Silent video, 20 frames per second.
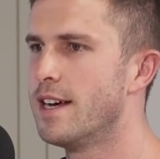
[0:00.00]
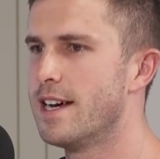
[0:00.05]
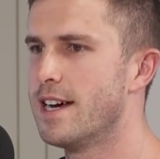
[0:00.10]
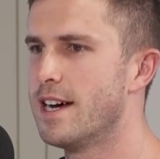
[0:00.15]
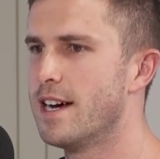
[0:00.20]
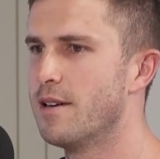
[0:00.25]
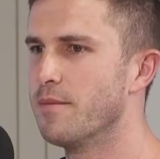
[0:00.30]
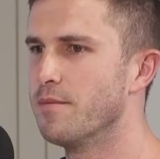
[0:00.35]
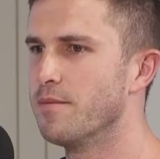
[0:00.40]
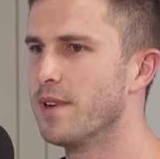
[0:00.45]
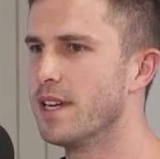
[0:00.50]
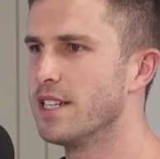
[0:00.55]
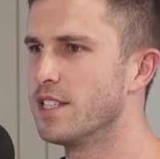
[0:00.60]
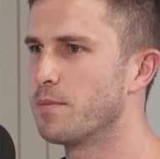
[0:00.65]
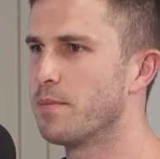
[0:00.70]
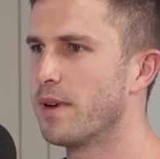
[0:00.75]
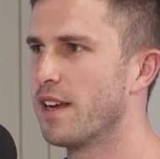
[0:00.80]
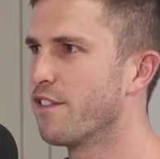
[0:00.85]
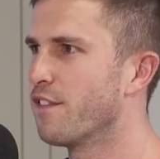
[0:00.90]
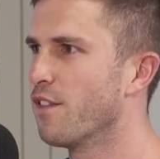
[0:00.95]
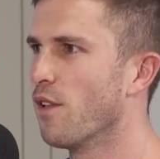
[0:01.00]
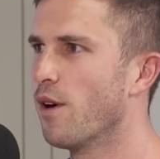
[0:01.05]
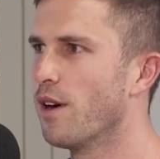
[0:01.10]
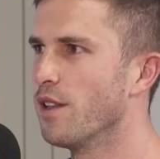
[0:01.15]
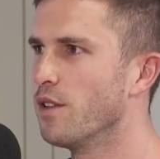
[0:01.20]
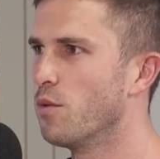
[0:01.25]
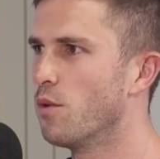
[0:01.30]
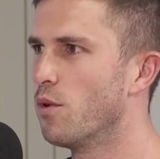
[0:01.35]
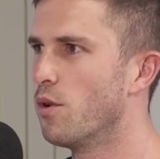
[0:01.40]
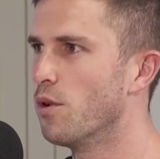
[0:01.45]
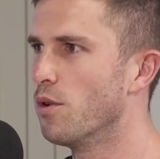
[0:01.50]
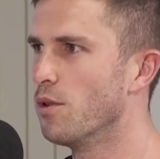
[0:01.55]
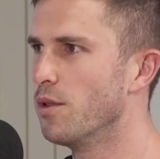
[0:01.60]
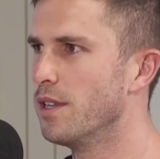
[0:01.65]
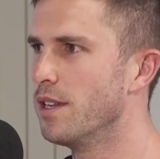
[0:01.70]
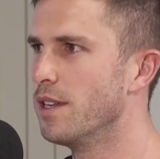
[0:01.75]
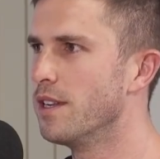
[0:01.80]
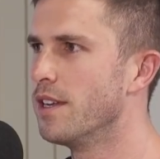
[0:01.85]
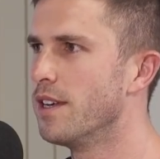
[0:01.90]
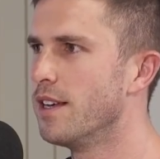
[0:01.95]
and just be a fly on the
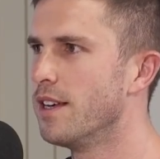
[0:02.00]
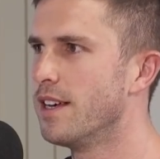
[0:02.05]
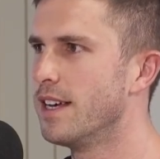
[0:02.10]
wall and